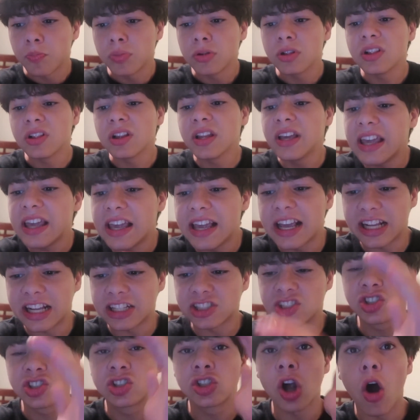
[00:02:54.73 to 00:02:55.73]

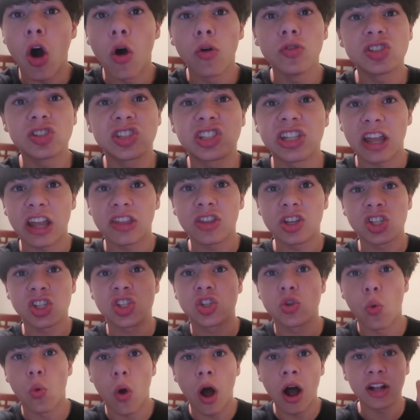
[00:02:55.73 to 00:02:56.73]
please don't send the
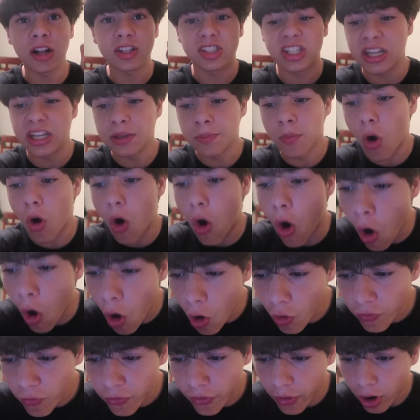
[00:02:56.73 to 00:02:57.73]
SWAT team
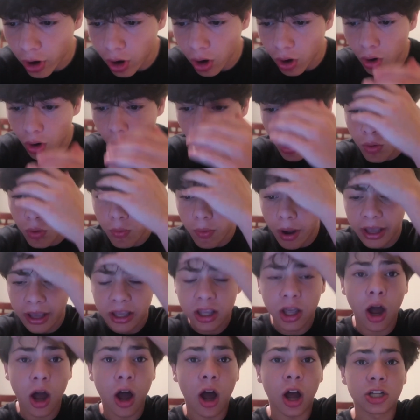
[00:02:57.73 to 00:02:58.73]
over. Oh my
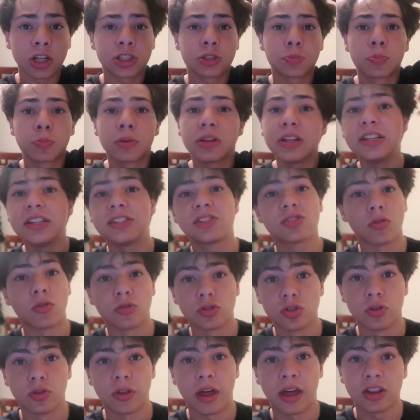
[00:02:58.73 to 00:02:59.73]
gosh, please
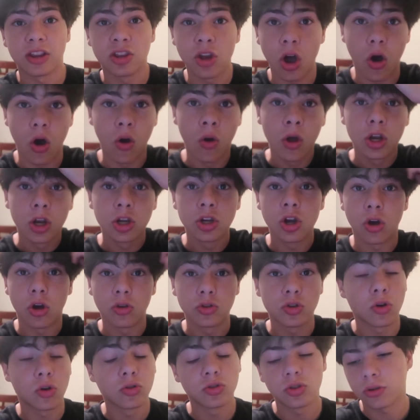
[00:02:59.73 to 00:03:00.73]
don't do that. No, no,
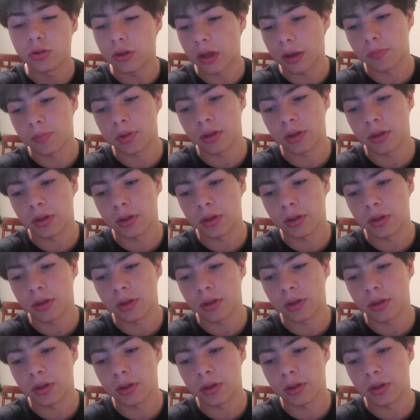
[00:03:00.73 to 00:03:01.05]
don't do that,